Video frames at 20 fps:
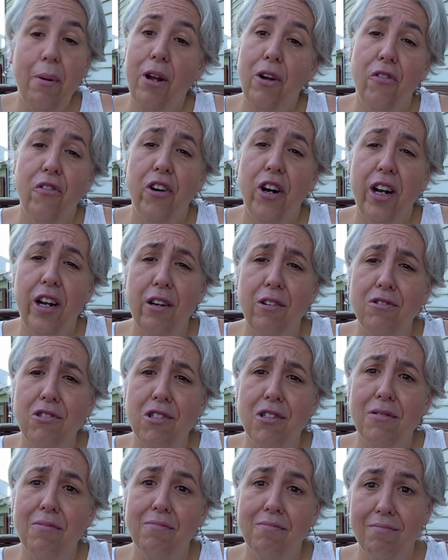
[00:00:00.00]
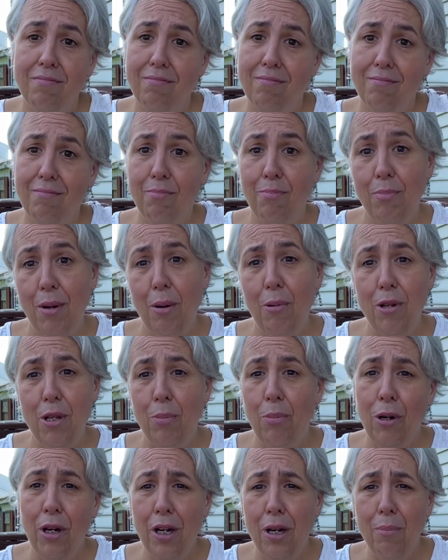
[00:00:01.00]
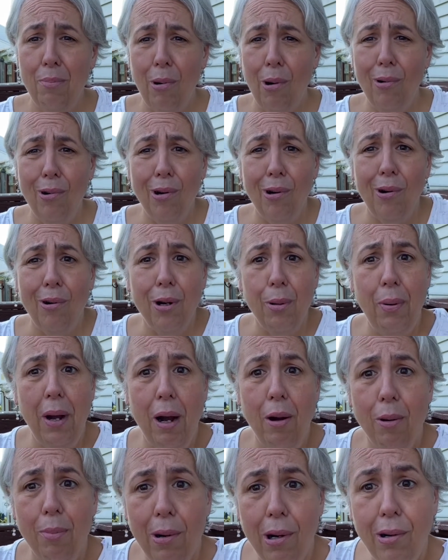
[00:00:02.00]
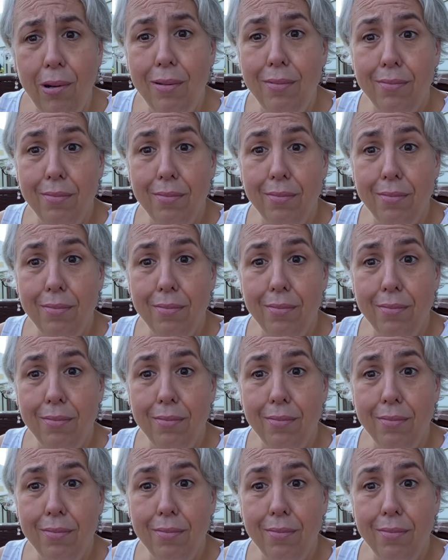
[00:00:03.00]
overnight oats. But when you put it in a bowl and call it a power bowl,